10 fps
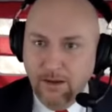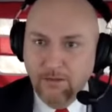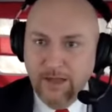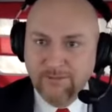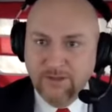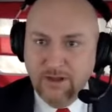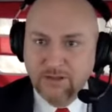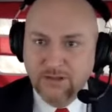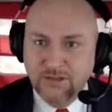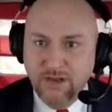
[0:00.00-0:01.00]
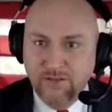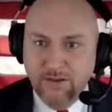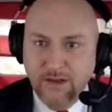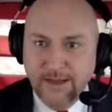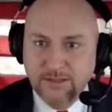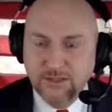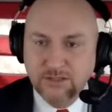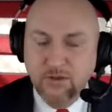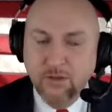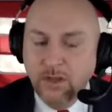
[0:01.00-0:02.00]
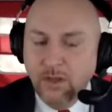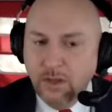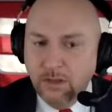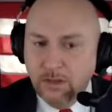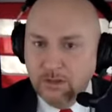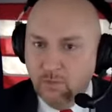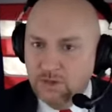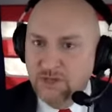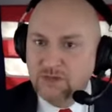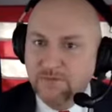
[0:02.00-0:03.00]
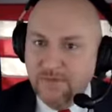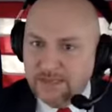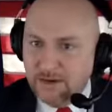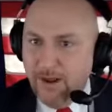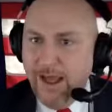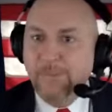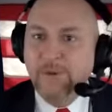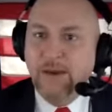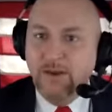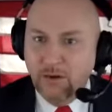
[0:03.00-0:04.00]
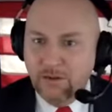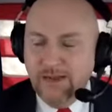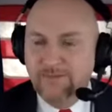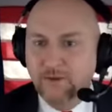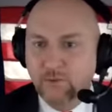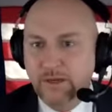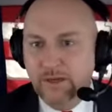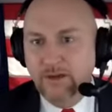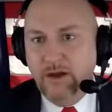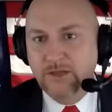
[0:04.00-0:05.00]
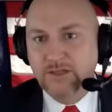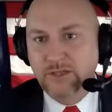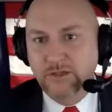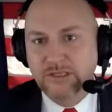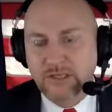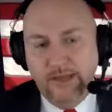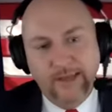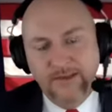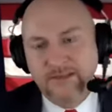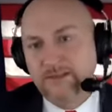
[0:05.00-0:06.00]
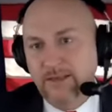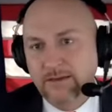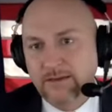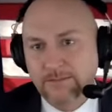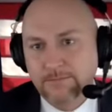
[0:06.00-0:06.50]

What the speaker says: half the country is covered in ashes. So was there things that were happening in your life that really caused you to say, hey, this is it?